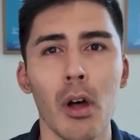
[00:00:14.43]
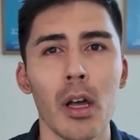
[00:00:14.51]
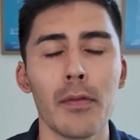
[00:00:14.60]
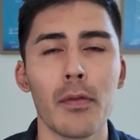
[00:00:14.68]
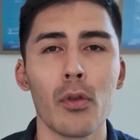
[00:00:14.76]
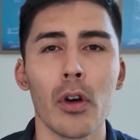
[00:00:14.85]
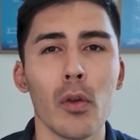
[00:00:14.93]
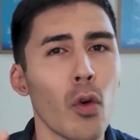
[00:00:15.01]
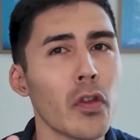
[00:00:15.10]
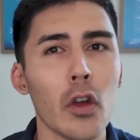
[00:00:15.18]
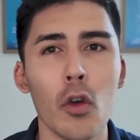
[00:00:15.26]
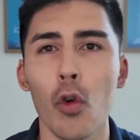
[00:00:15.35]
apply for it,
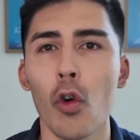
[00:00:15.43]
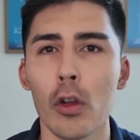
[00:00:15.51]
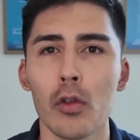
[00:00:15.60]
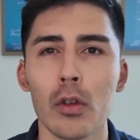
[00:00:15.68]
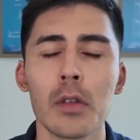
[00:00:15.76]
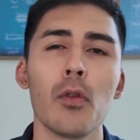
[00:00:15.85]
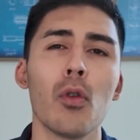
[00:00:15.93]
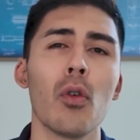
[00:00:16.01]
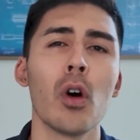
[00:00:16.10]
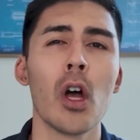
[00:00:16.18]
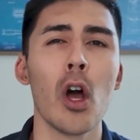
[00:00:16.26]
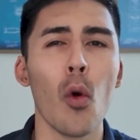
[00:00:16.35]
what the court looks
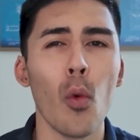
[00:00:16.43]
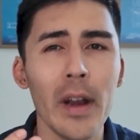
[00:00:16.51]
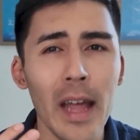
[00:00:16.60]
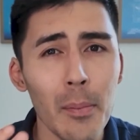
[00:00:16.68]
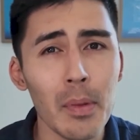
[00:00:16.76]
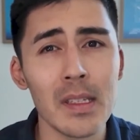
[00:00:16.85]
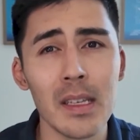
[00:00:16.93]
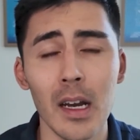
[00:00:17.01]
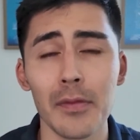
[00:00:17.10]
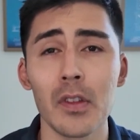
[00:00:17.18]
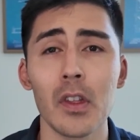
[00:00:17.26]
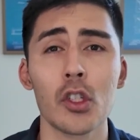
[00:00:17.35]
for, what happens
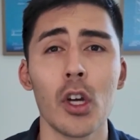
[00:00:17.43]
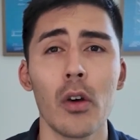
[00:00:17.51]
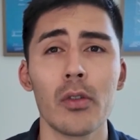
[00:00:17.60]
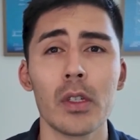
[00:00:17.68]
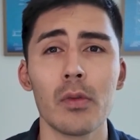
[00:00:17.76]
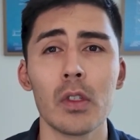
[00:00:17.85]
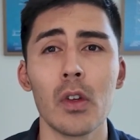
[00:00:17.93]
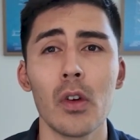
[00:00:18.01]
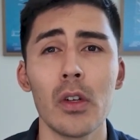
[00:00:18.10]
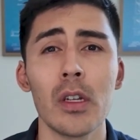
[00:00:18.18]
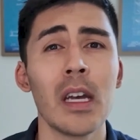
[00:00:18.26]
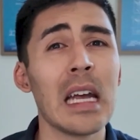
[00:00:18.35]
after the child is
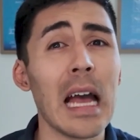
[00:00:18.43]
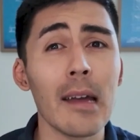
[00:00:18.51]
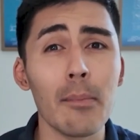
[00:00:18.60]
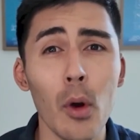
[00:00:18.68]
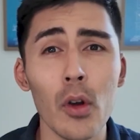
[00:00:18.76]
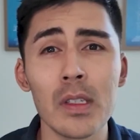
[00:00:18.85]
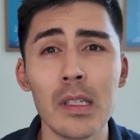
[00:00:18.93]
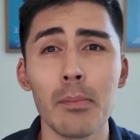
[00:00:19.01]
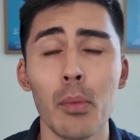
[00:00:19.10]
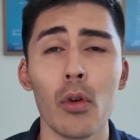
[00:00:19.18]
returned, and most